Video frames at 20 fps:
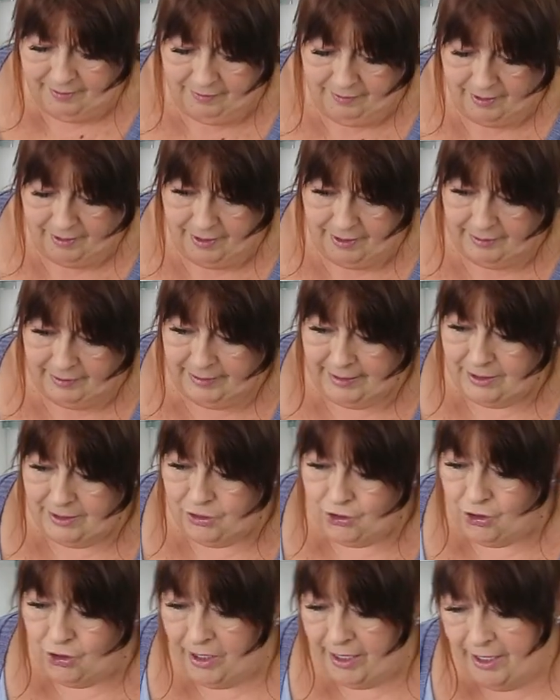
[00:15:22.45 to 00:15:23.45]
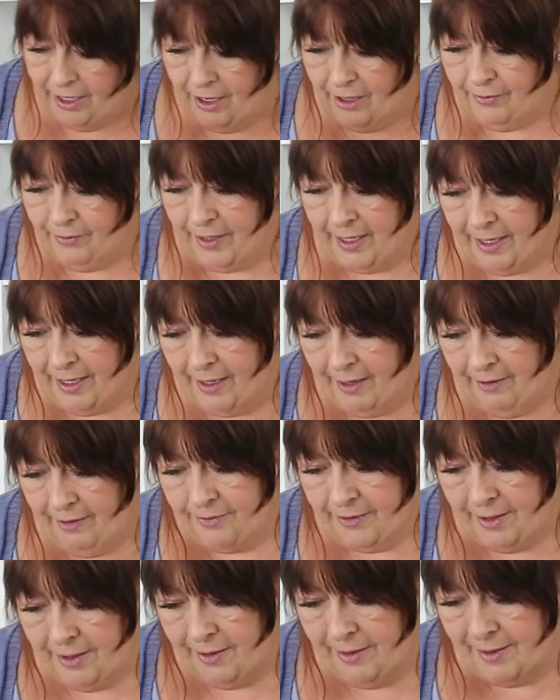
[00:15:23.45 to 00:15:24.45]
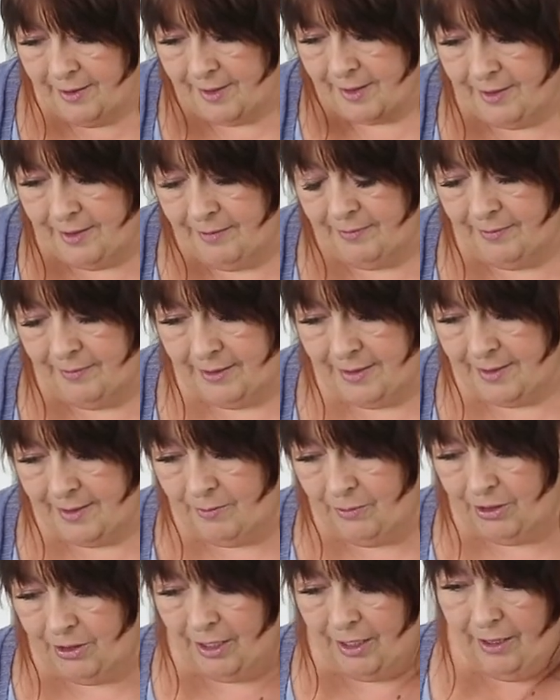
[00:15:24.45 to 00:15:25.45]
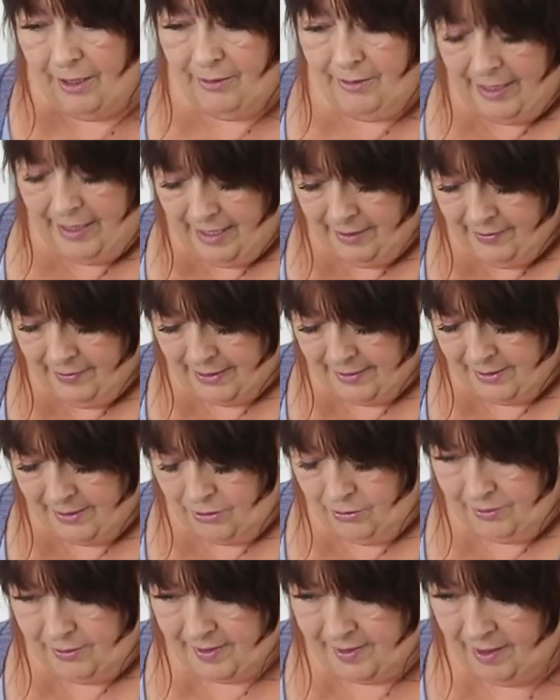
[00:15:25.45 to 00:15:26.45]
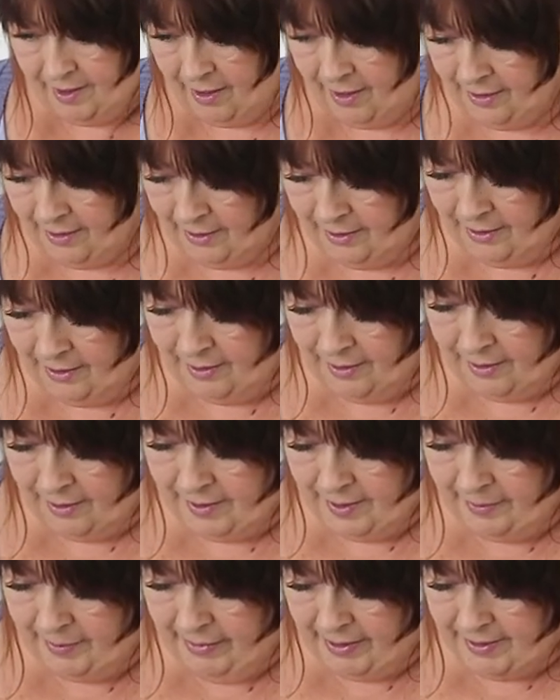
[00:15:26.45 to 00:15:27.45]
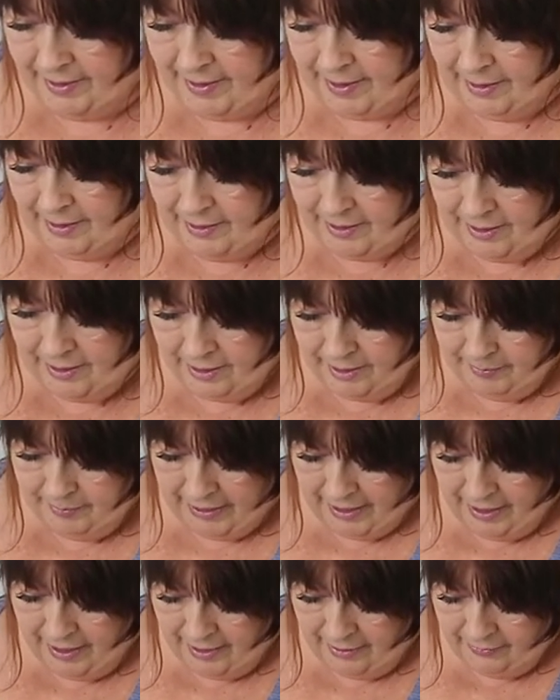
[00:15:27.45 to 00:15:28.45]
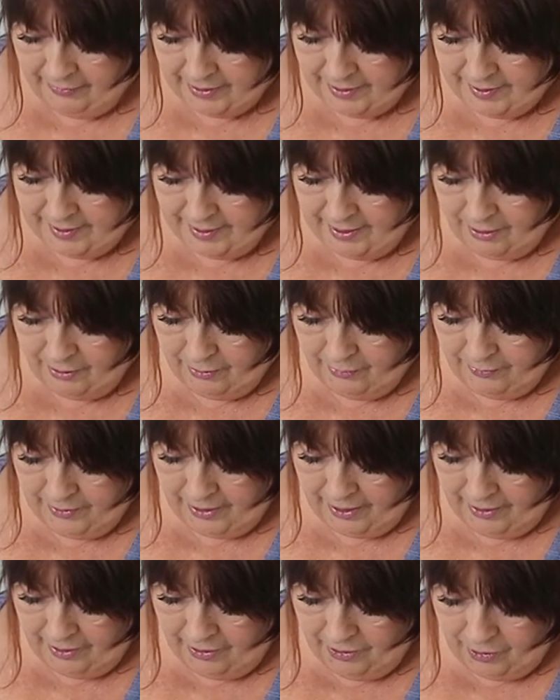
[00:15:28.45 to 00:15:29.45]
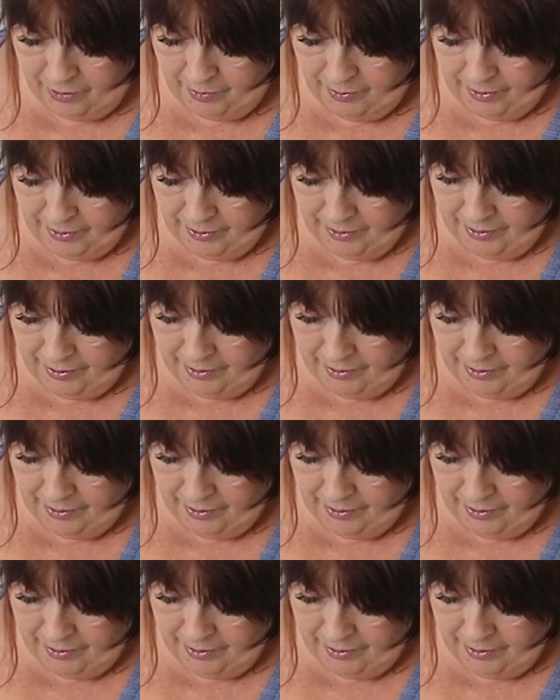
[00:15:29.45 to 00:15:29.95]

Right, let's try it over here first. I'm just going to go, yeah, that's a good sign, because it means it's going to behave itself, I hope.